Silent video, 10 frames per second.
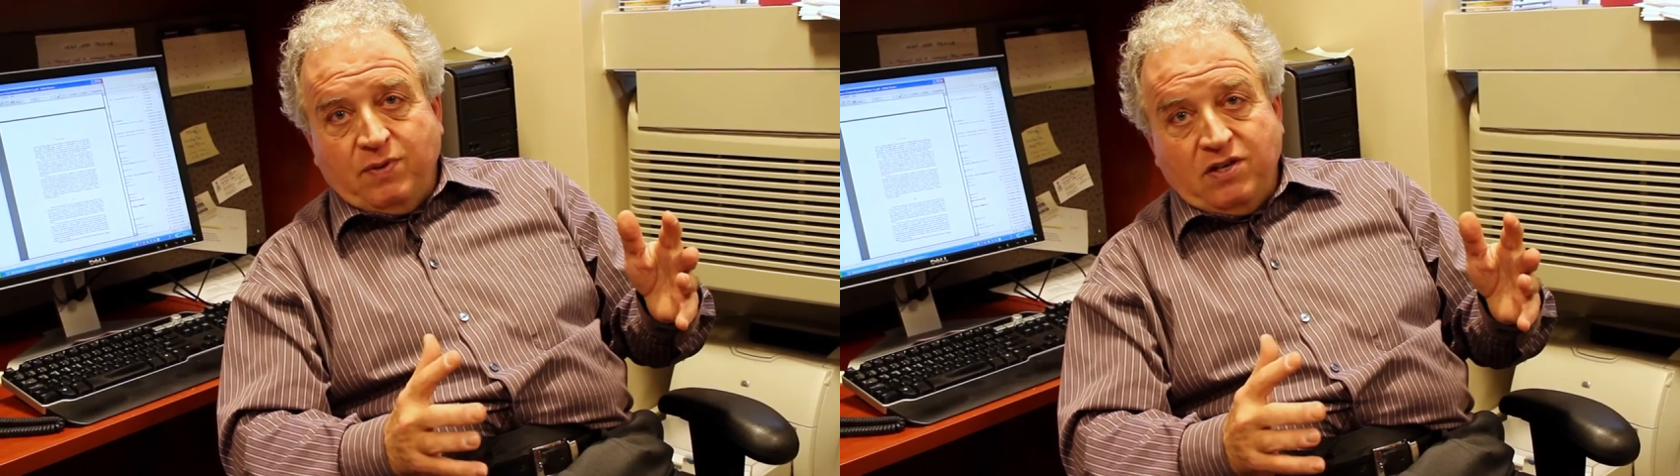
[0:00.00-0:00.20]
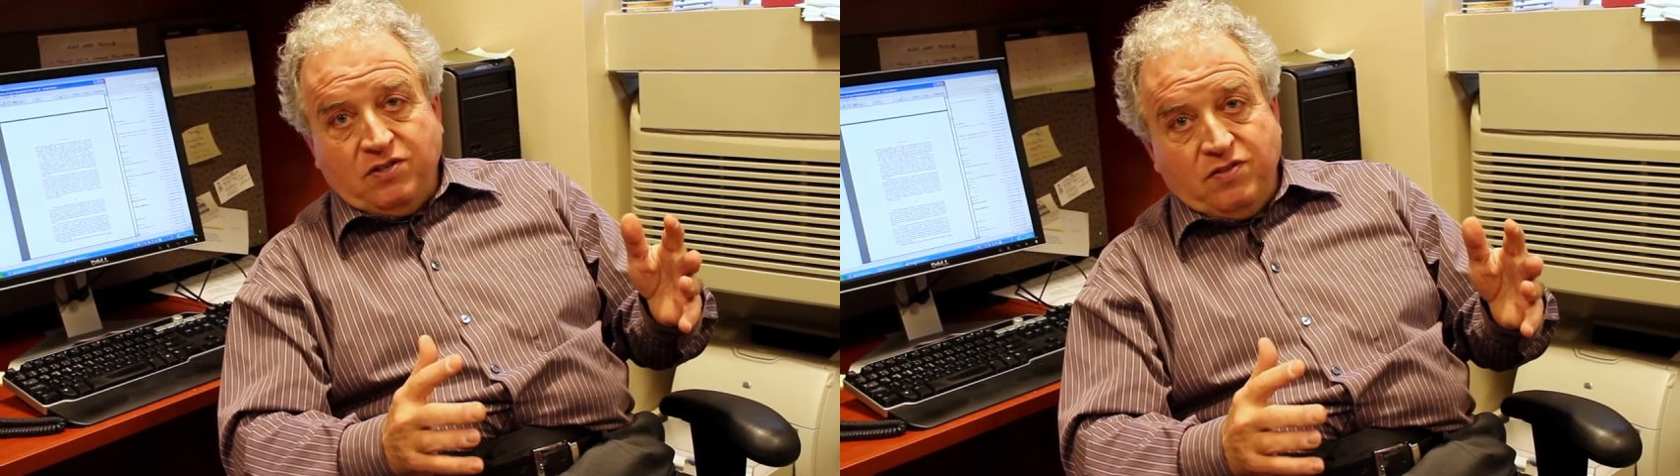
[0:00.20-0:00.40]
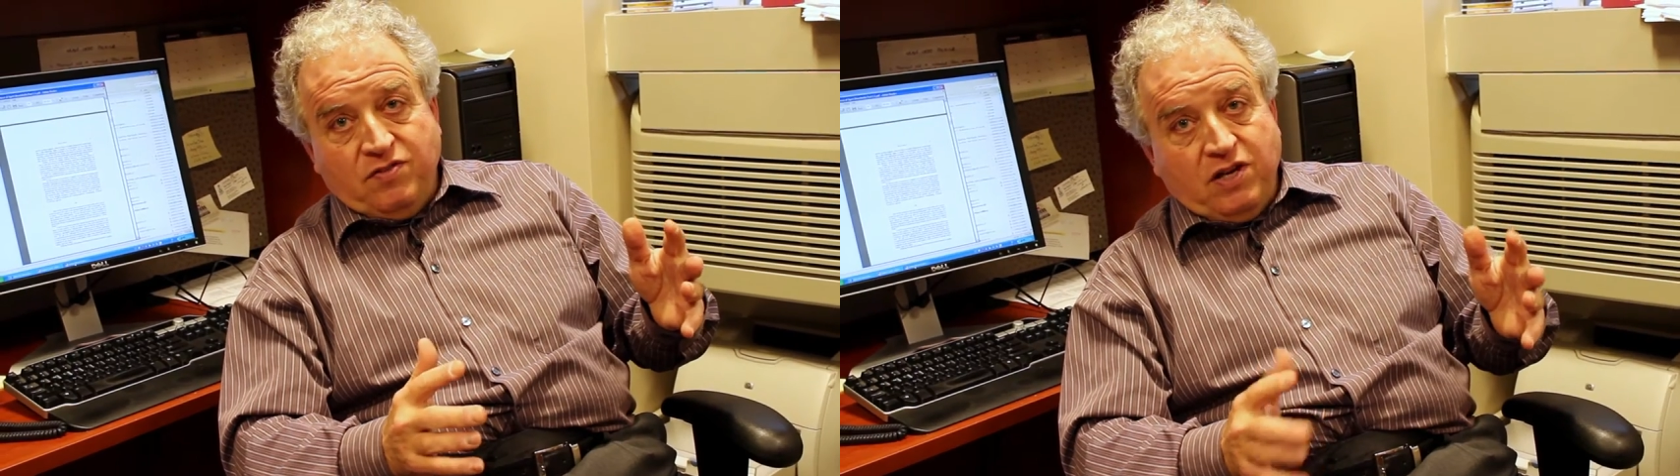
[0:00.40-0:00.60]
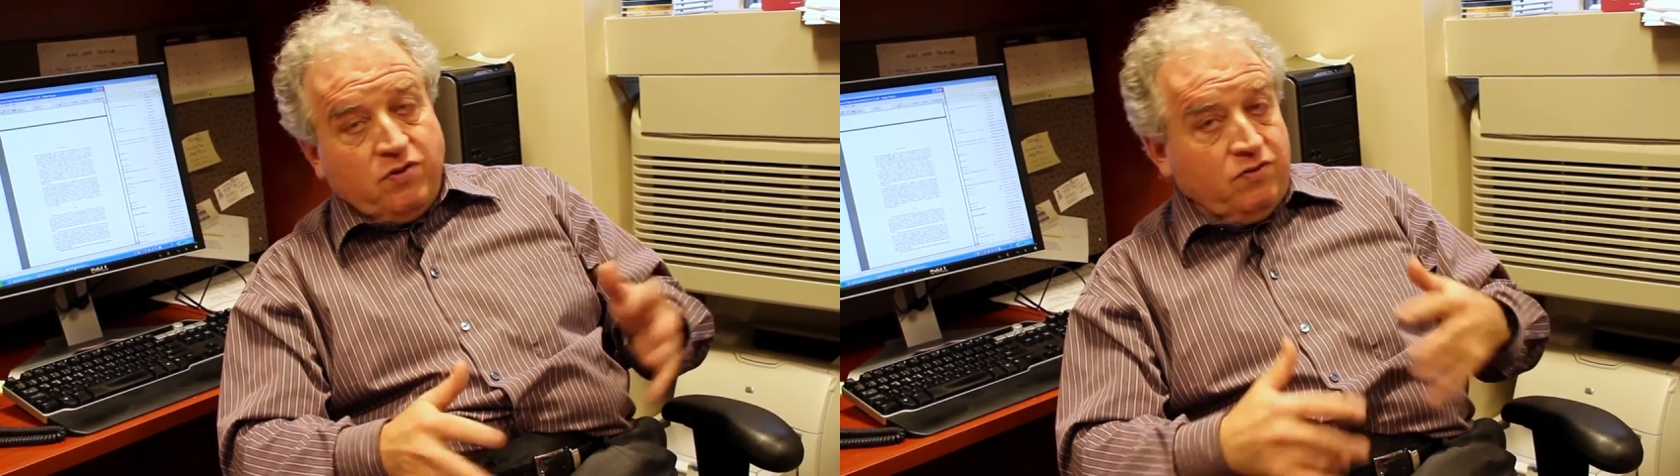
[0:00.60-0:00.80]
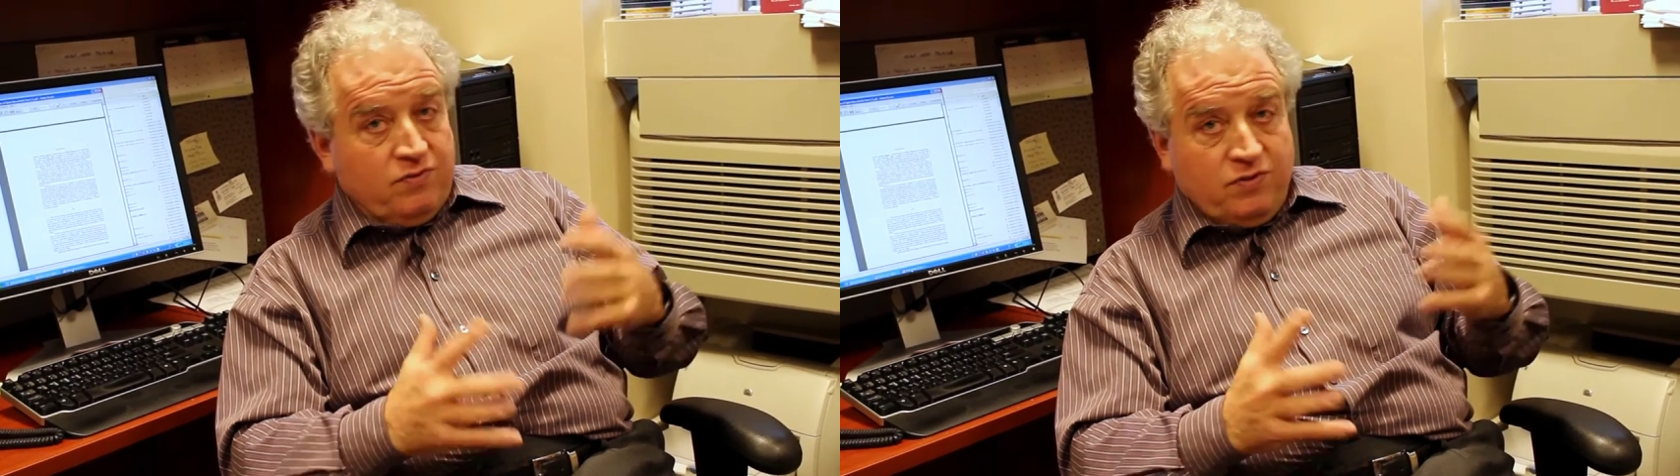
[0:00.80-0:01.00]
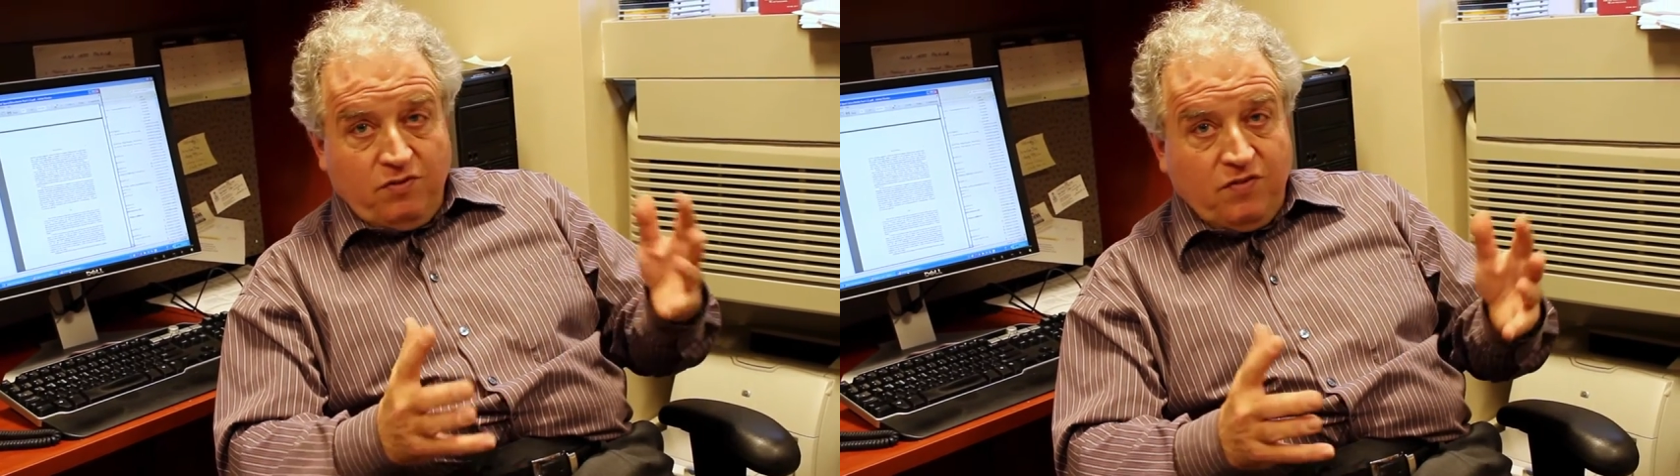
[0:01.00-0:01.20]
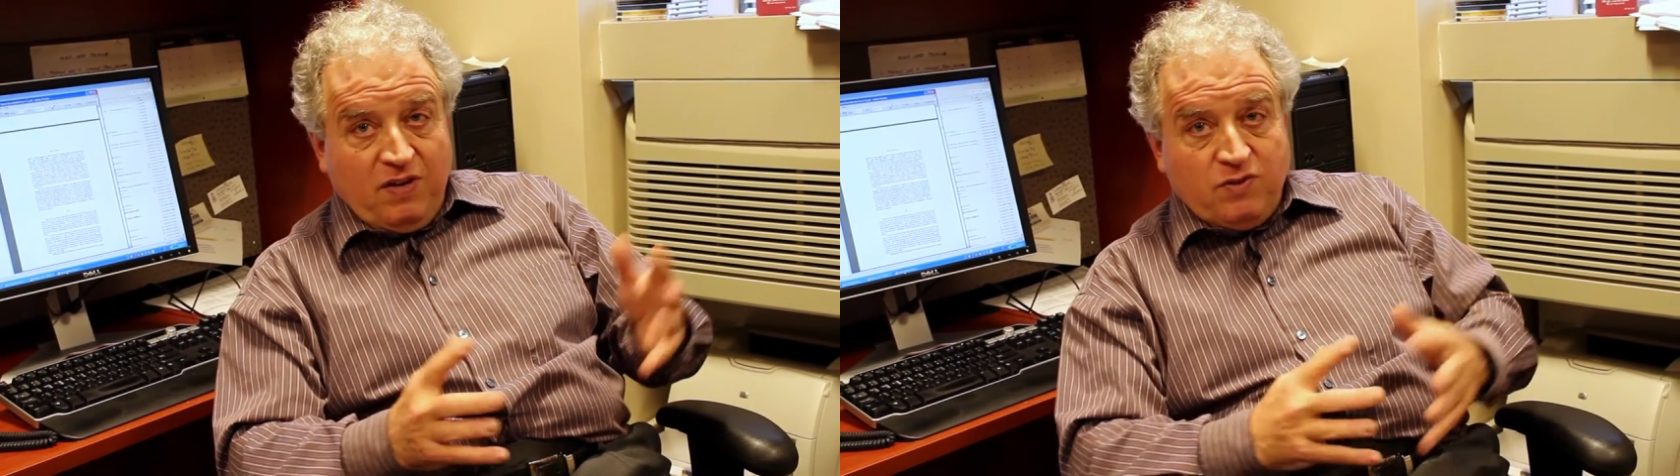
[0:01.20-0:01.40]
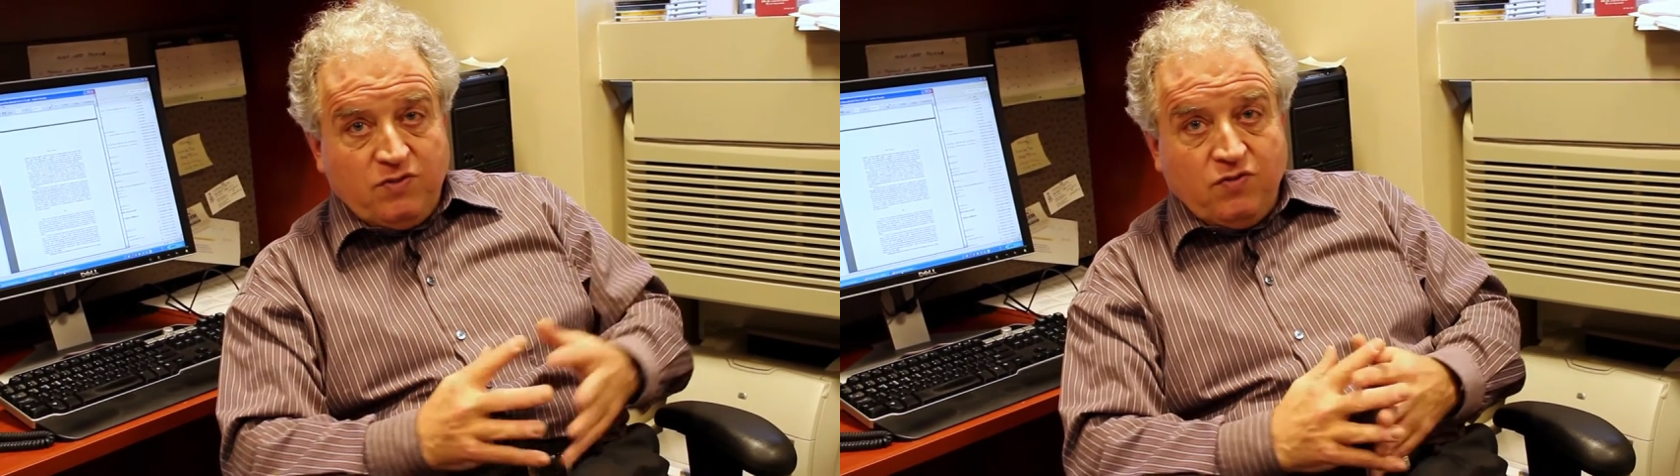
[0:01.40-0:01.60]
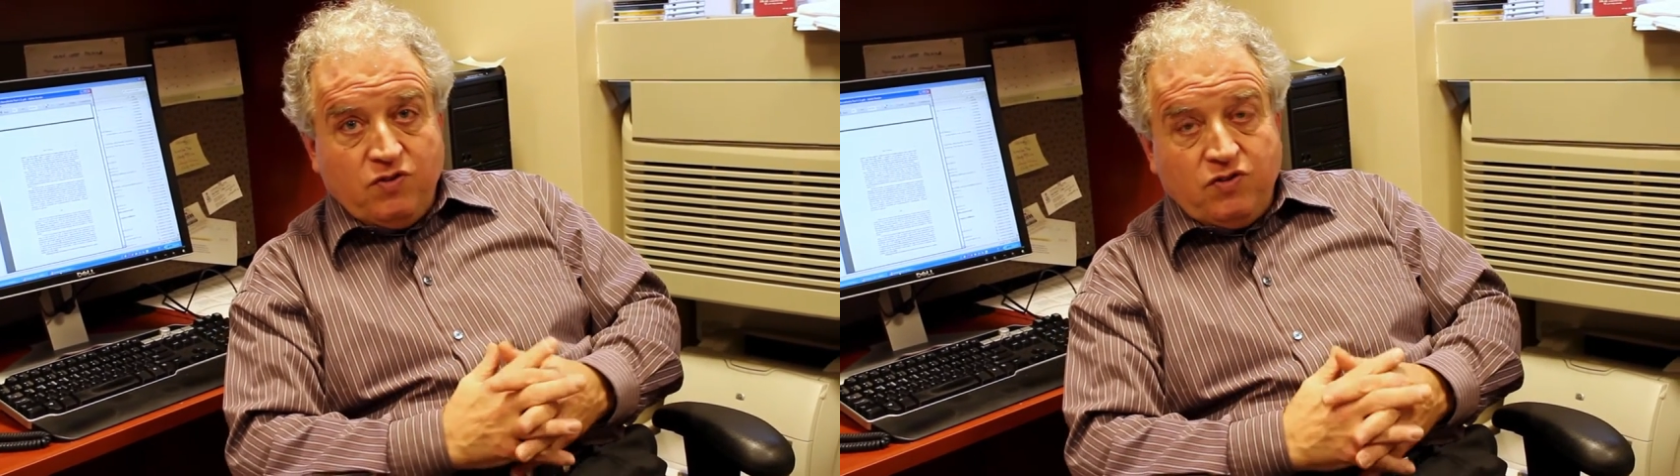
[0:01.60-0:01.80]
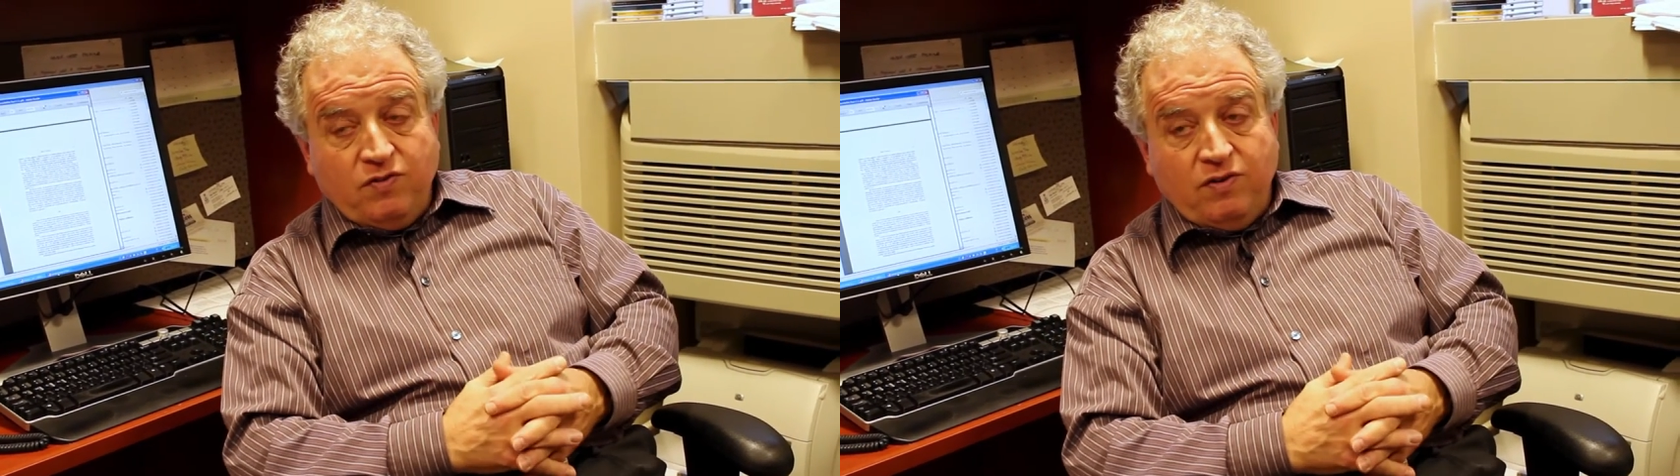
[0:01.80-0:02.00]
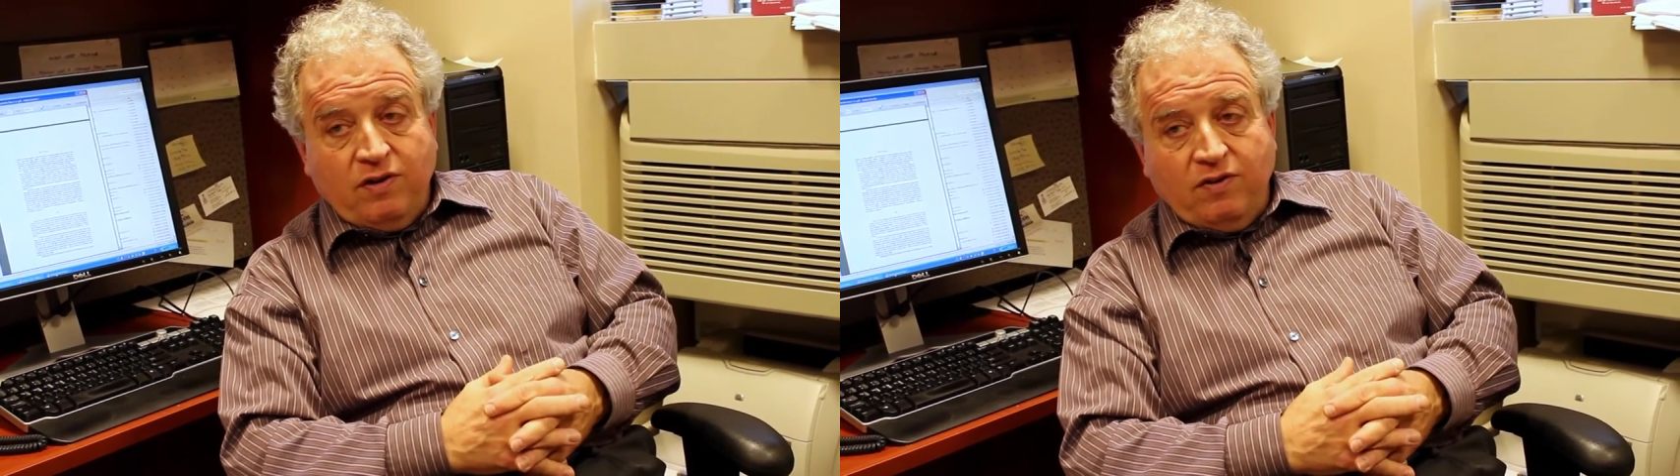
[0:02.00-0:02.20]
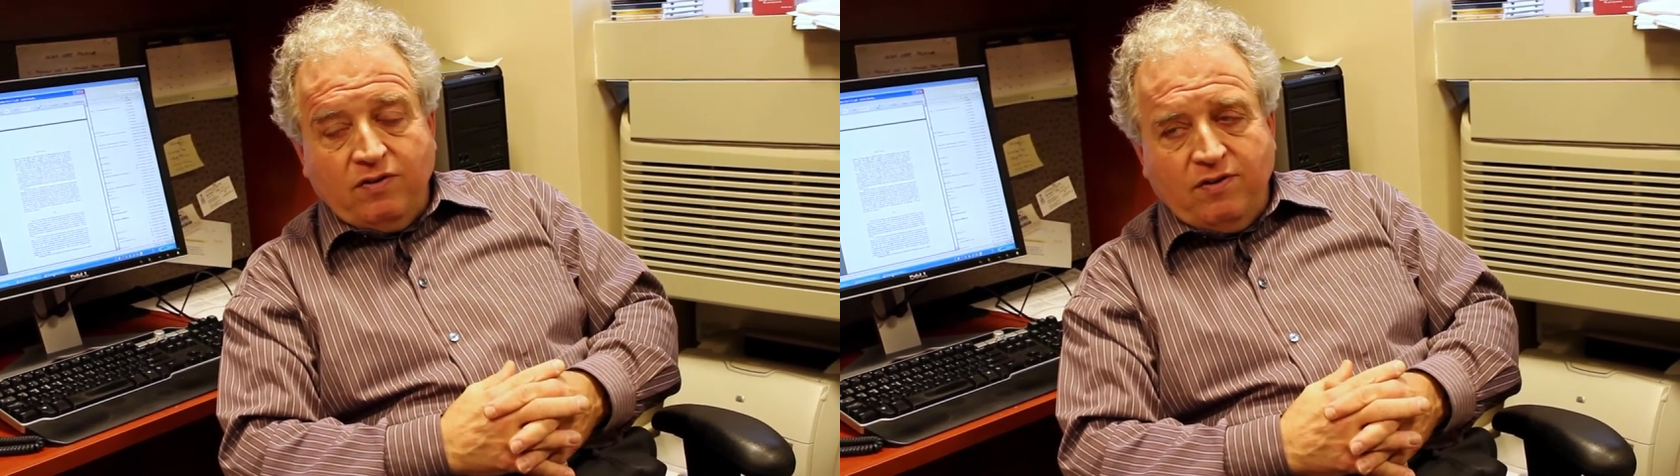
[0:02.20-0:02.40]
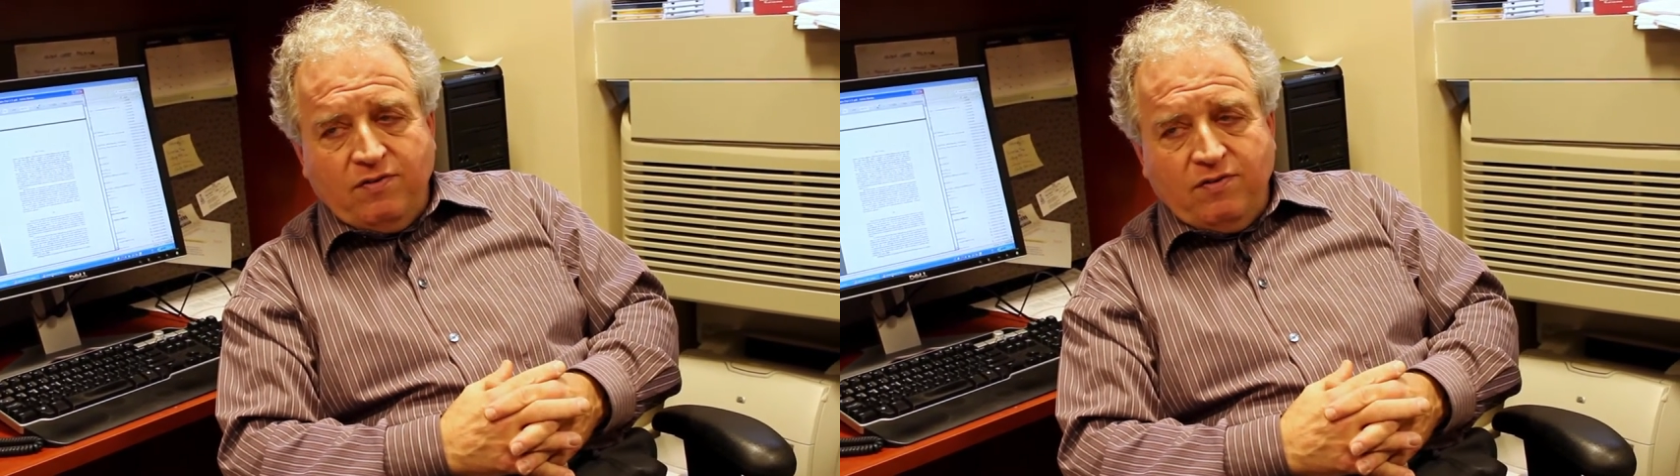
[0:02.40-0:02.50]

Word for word: Because in the other sort of famous ver- uh,